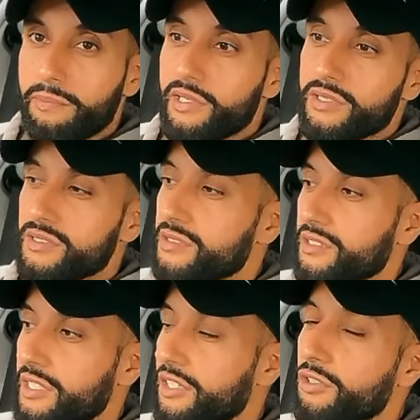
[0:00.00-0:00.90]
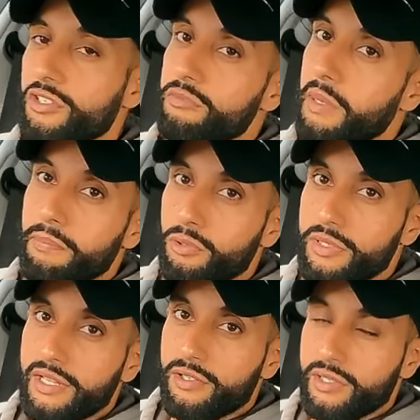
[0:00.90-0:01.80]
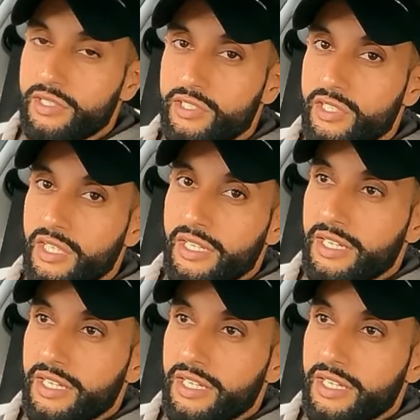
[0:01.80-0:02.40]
because you're not going to remember all that knowledge